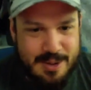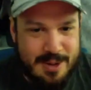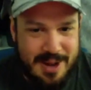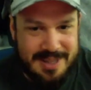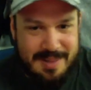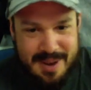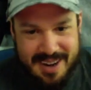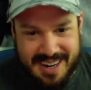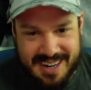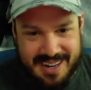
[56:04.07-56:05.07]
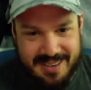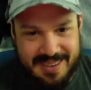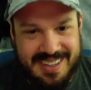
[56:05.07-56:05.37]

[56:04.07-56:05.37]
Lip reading: across America now.